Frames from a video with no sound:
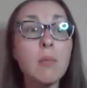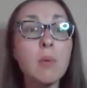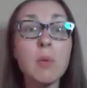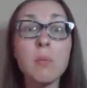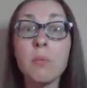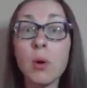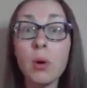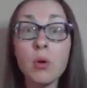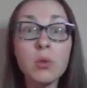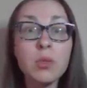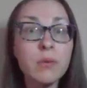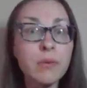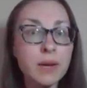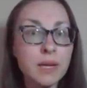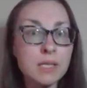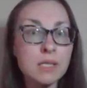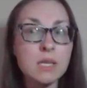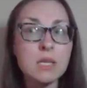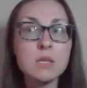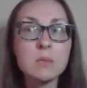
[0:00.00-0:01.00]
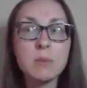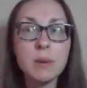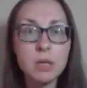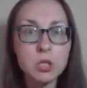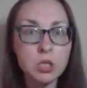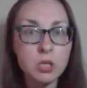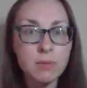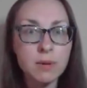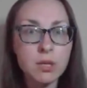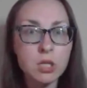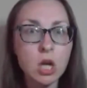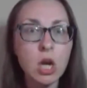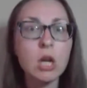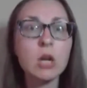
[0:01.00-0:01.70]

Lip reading: Both of us, especially my daughter,